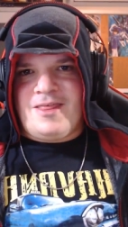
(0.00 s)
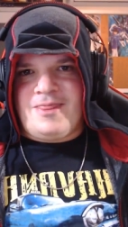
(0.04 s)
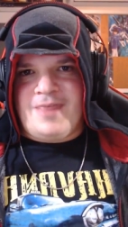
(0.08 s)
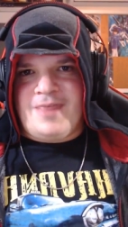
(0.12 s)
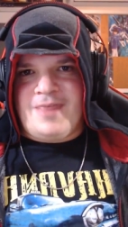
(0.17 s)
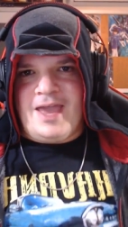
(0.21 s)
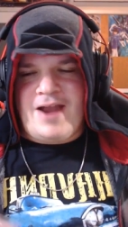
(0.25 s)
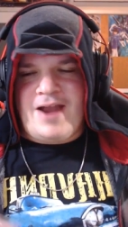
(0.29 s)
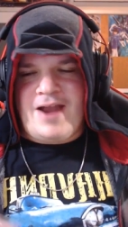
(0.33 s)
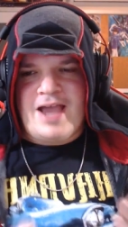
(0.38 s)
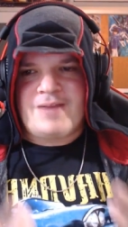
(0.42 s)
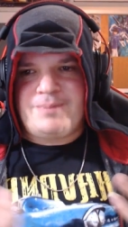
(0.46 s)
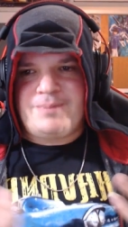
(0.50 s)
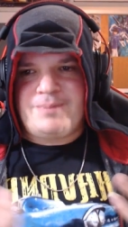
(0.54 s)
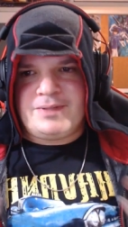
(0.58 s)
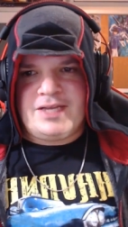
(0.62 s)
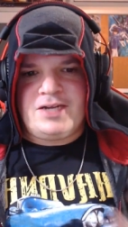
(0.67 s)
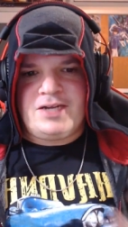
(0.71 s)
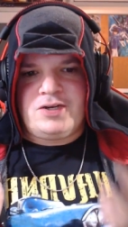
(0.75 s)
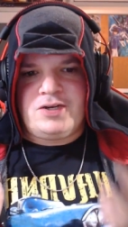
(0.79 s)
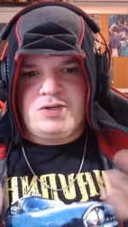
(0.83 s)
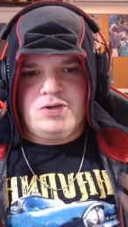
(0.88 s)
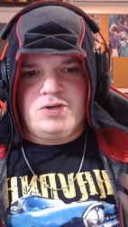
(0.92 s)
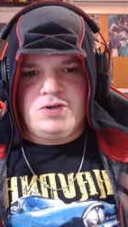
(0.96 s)
they're act, but
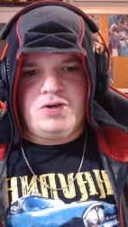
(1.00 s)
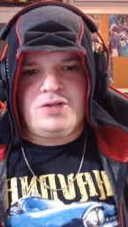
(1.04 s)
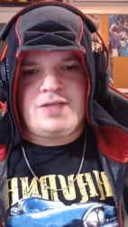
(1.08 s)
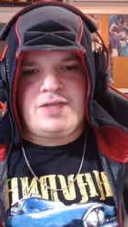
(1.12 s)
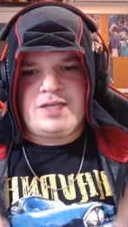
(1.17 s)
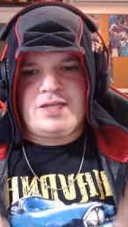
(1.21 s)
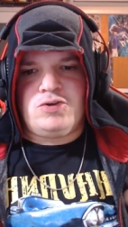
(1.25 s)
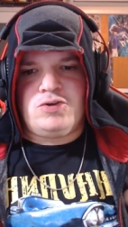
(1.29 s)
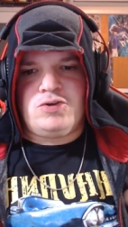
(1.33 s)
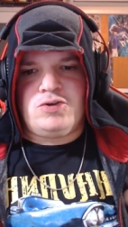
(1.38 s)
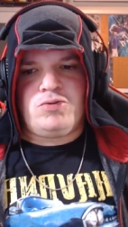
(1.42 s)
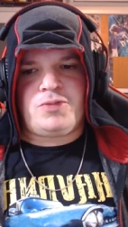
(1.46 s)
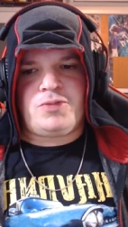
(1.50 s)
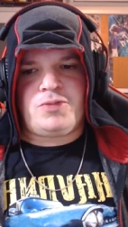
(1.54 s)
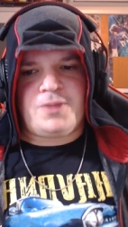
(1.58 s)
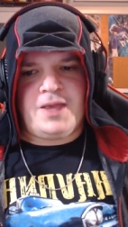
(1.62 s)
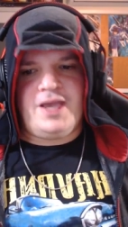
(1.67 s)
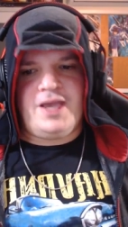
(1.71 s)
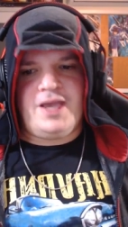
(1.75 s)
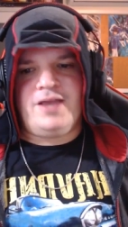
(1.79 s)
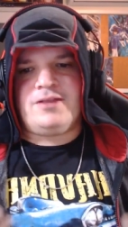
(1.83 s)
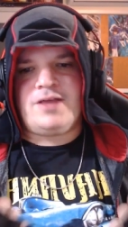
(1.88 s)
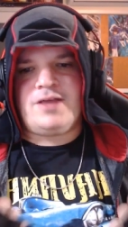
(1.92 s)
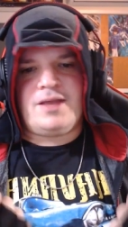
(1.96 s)
they're good. They do
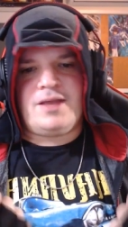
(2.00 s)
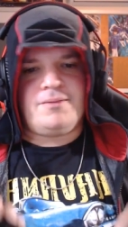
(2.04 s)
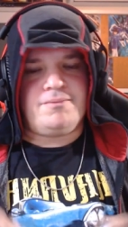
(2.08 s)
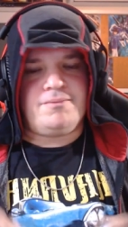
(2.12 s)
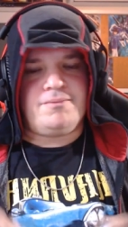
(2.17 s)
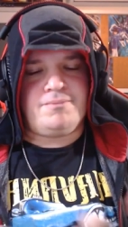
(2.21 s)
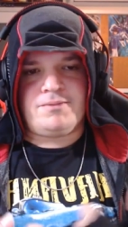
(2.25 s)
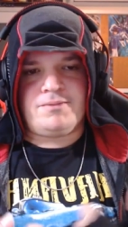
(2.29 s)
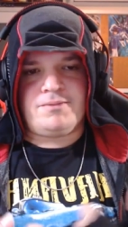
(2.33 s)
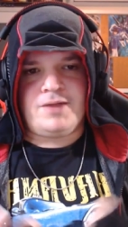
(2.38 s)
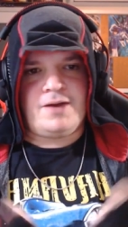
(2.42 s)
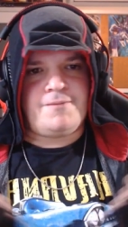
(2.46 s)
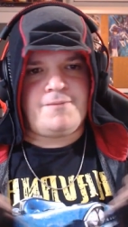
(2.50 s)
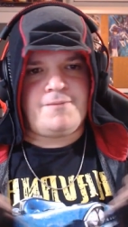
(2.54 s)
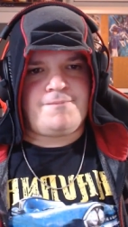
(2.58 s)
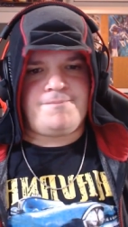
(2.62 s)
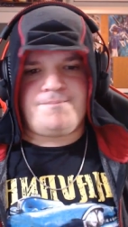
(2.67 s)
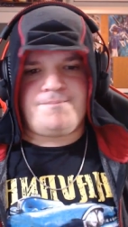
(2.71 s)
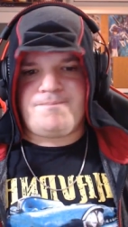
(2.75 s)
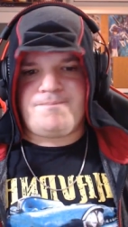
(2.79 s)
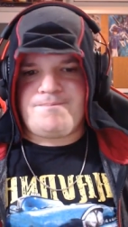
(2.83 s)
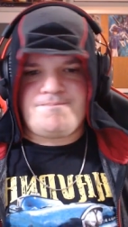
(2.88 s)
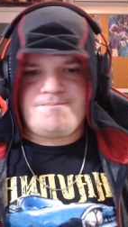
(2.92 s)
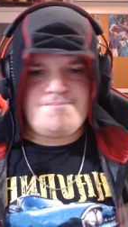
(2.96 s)
things, and they're
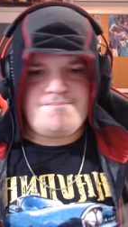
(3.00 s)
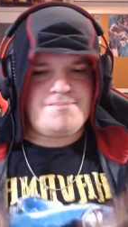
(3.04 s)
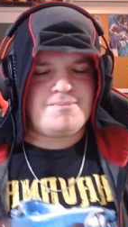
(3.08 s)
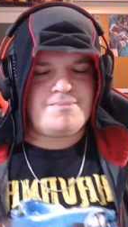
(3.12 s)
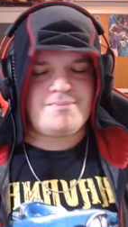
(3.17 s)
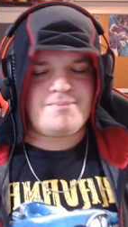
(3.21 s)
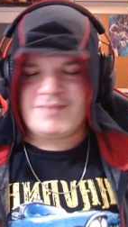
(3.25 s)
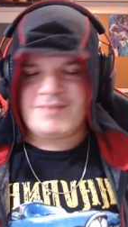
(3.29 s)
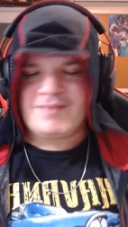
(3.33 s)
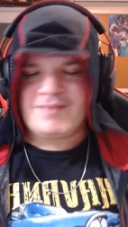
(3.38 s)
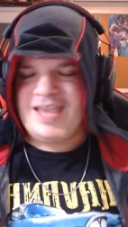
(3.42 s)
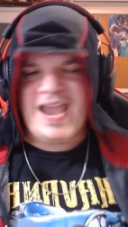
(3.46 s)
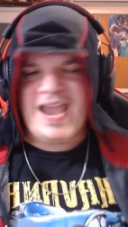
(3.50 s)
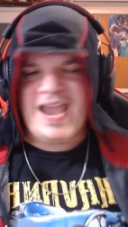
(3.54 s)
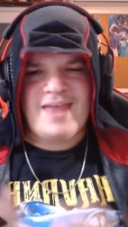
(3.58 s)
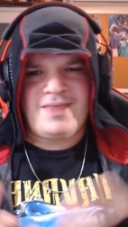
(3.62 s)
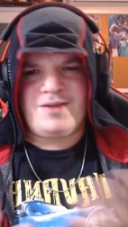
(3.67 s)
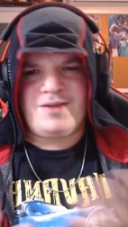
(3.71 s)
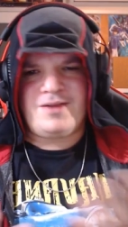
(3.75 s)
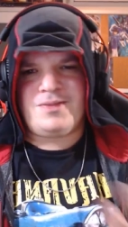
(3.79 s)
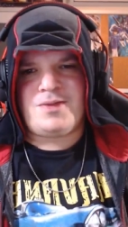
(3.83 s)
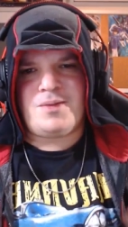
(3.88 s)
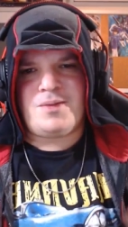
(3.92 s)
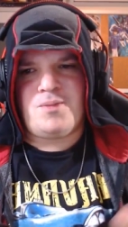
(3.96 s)
yeah,
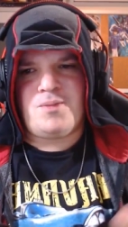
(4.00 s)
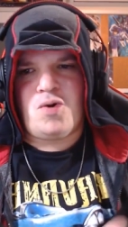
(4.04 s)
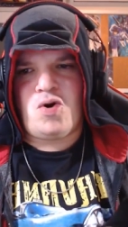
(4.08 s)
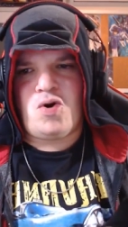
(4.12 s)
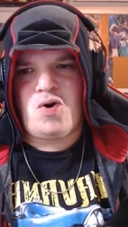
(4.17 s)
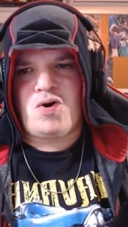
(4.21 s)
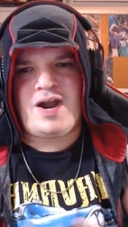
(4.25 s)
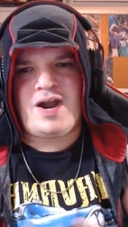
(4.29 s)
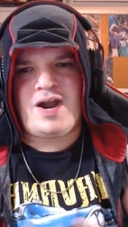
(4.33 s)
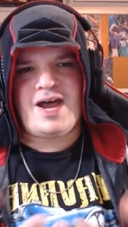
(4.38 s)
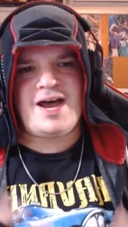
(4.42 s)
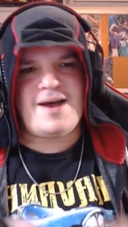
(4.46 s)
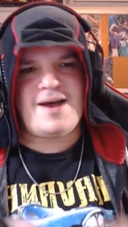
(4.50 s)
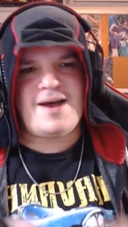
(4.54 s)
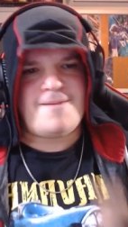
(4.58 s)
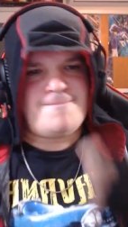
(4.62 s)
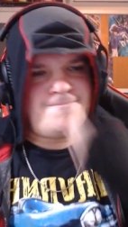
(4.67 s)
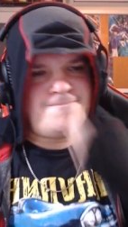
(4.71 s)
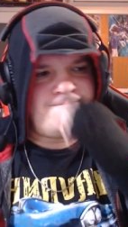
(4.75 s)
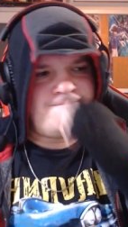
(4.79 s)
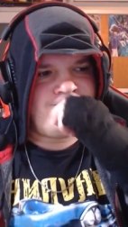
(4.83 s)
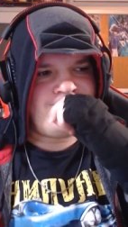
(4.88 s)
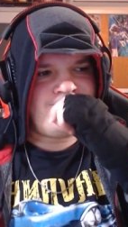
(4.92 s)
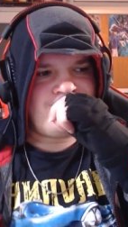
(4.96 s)
they're they're more
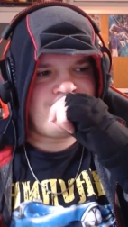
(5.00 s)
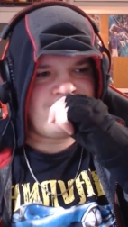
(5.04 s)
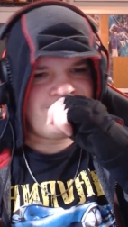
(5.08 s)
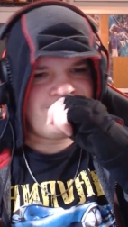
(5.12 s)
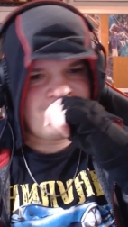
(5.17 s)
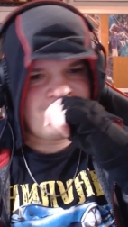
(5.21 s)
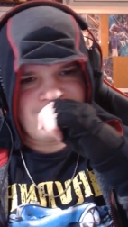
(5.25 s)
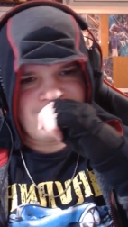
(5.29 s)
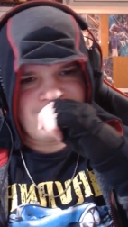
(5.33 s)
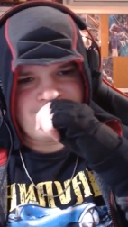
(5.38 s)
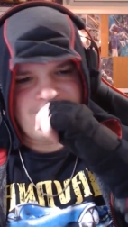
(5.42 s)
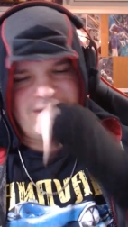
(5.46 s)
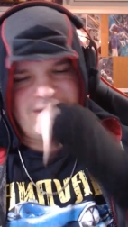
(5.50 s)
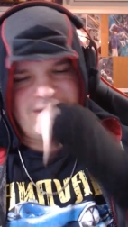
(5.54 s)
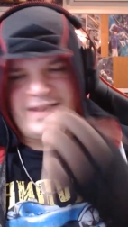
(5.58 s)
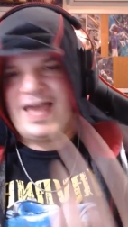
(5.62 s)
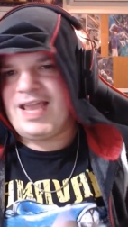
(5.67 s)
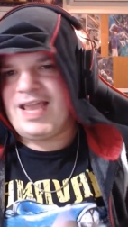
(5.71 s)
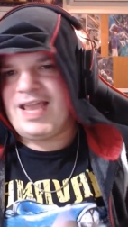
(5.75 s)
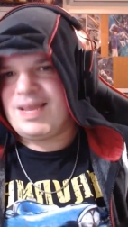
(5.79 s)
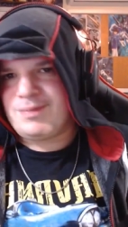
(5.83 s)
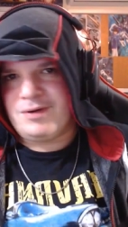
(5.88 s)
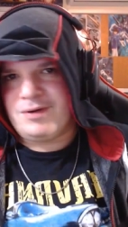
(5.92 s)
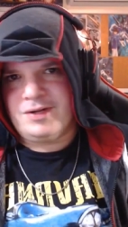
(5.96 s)
um,
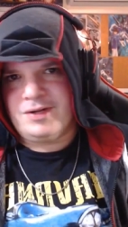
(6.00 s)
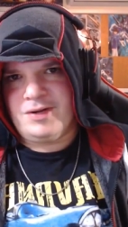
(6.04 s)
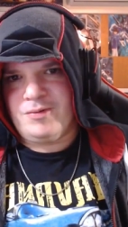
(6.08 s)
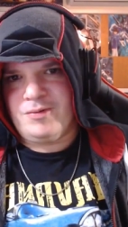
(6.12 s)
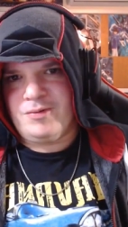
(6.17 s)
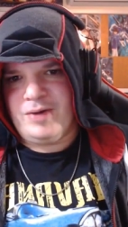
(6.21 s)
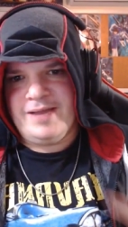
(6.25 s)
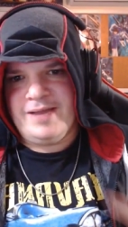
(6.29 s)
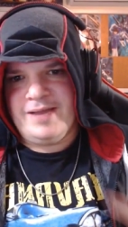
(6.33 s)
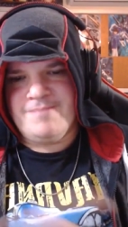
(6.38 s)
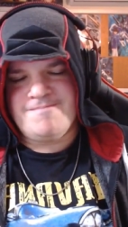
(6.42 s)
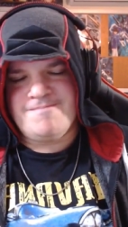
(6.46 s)
likable in a way.